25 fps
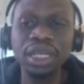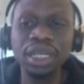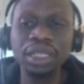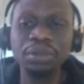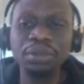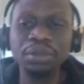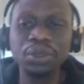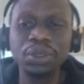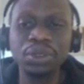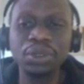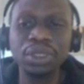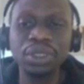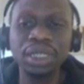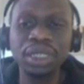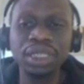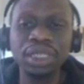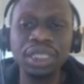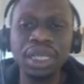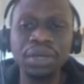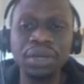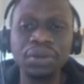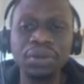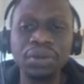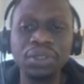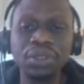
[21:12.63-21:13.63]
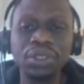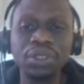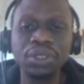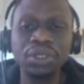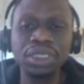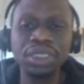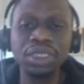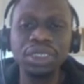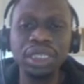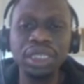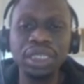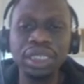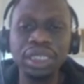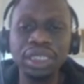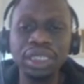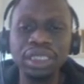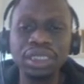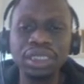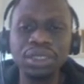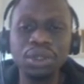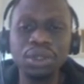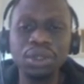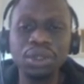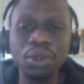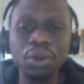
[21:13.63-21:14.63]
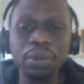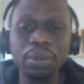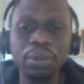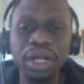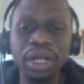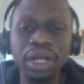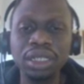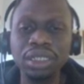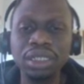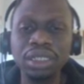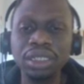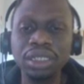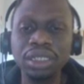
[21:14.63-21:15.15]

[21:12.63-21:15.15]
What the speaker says: input as error.init global